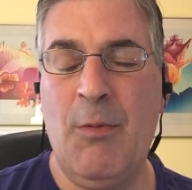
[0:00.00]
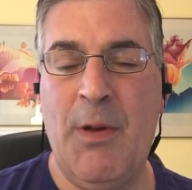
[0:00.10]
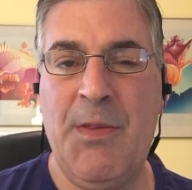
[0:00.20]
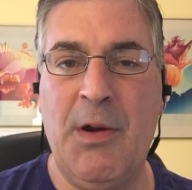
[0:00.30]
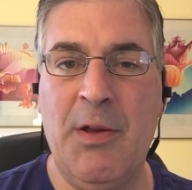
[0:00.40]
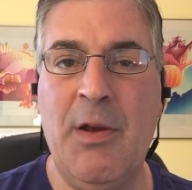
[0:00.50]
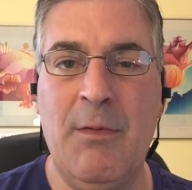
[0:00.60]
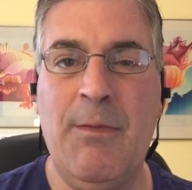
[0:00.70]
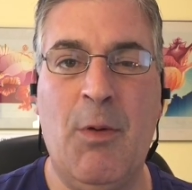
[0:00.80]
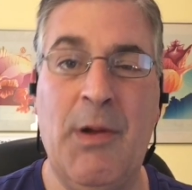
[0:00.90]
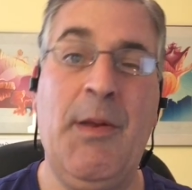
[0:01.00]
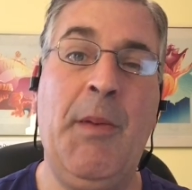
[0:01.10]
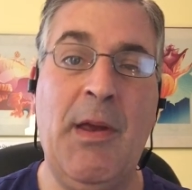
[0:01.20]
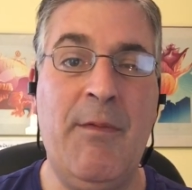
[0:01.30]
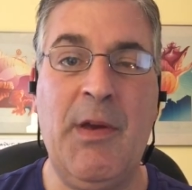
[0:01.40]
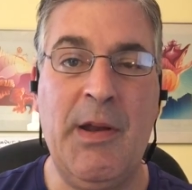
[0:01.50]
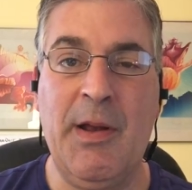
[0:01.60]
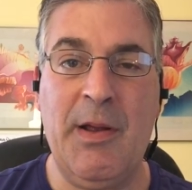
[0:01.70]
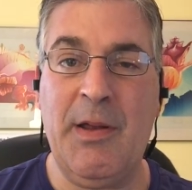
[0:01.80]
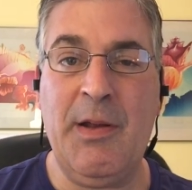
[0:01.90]
what they're looking for. And let me give you
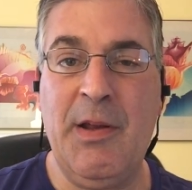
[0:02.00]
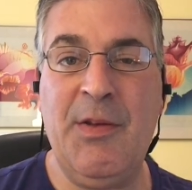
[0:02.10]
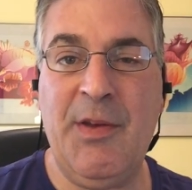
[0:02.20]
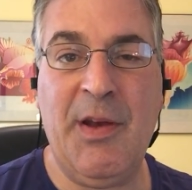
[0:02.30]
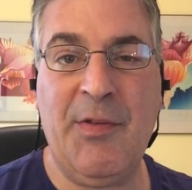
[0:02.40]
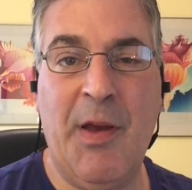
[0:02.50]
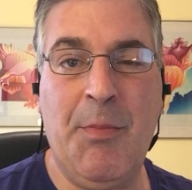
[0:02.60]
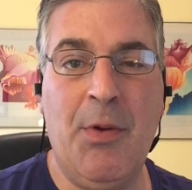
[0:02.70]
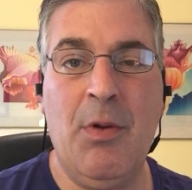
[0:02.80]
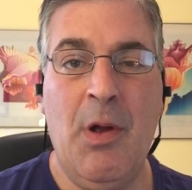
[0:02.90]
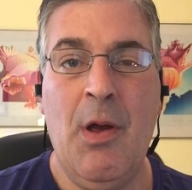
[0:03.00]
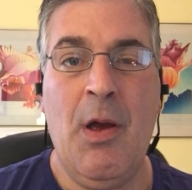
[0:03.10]
an easy example.